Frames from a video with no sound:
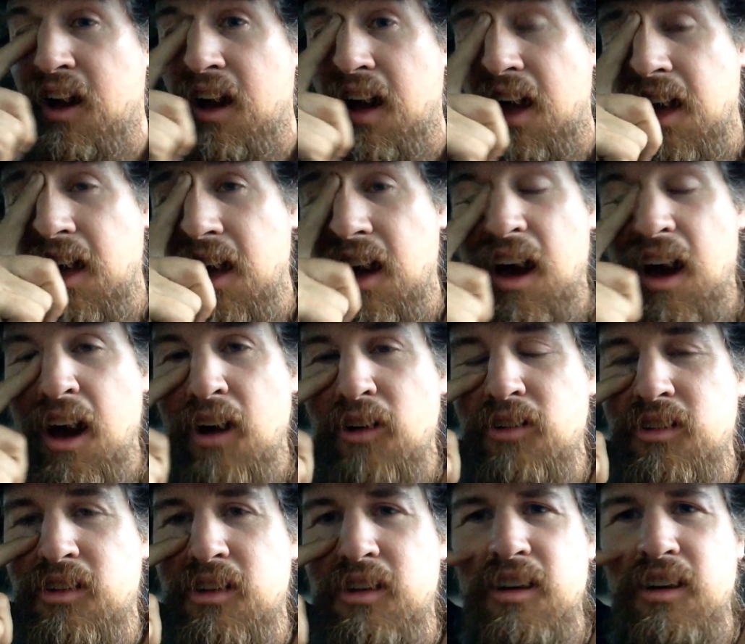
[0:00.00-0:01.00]
I, I
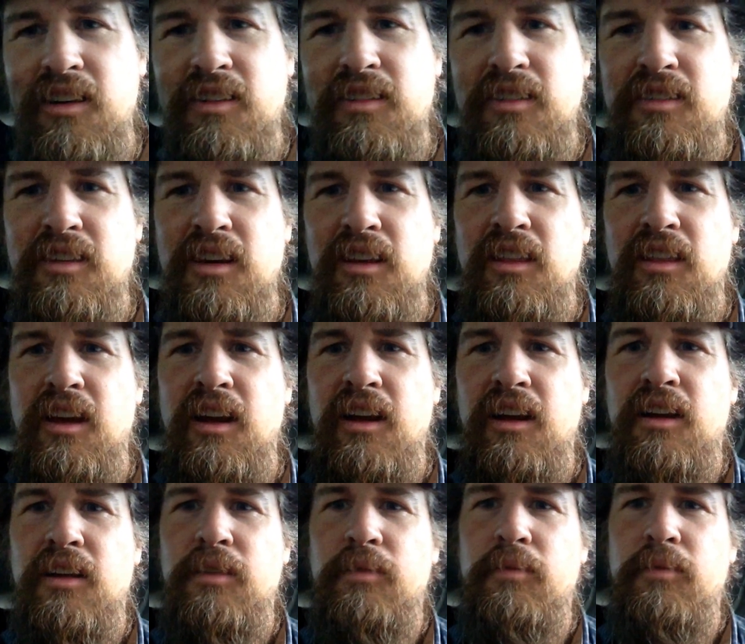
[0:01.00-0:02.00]
was curious because I thought I
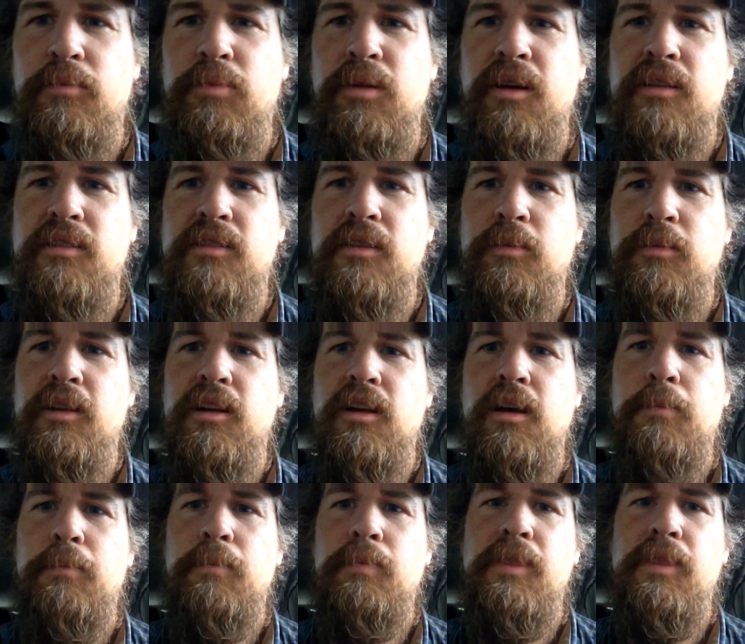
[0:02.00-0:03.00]
could pick somebody
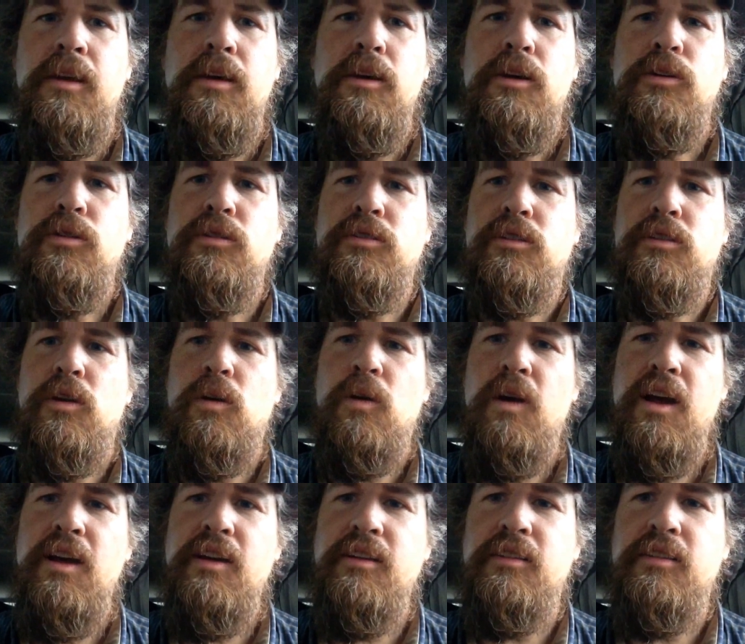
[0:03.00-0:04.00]
up who was
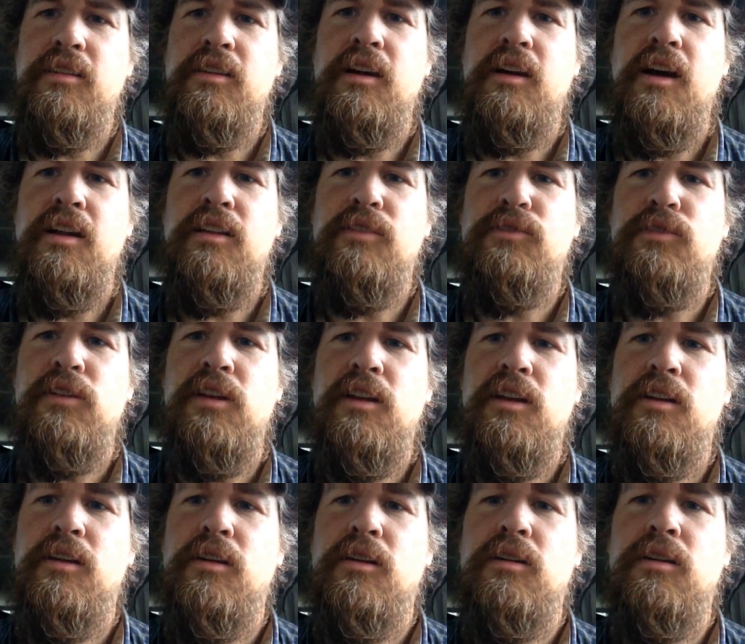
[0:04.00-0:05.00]
crazy on
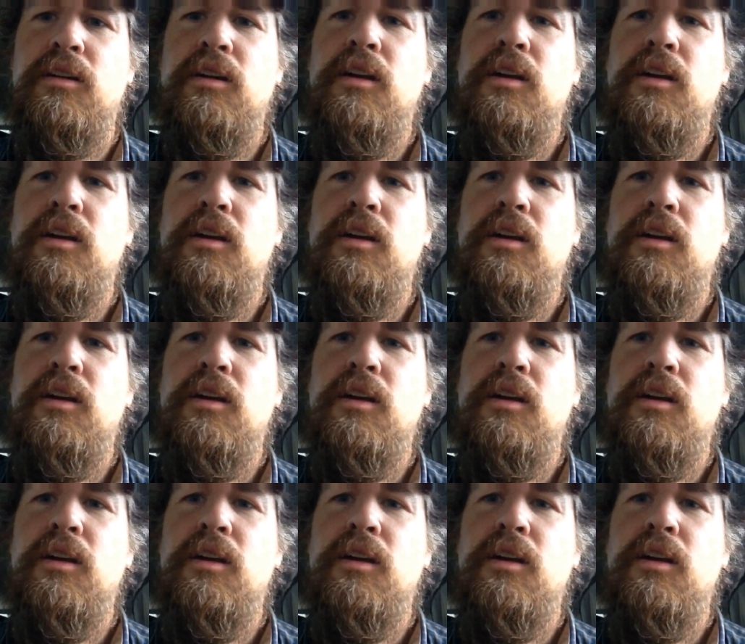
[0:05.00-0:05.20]
video,